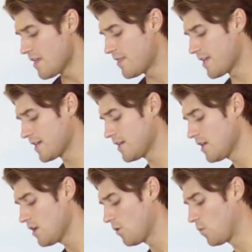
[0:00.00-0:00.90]
Then
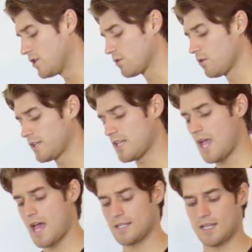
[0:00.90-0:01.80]
when you're looking
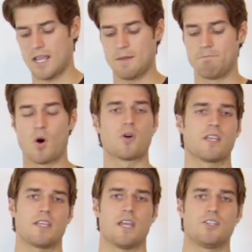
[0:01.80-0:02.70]
at a
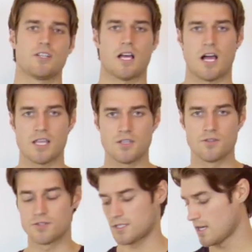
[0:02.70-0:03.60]
bulking agent, I
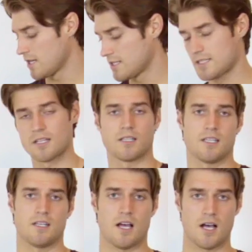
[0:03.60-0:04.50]
use
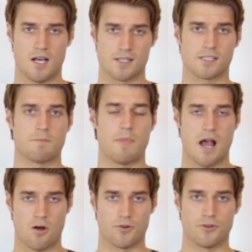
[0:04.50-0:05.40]
Psyllium husk
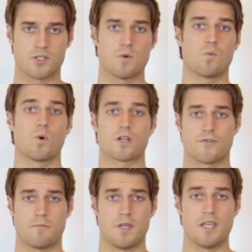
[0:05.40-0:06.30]
powder. It's what works
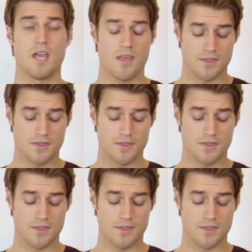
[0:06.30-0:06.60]
for me.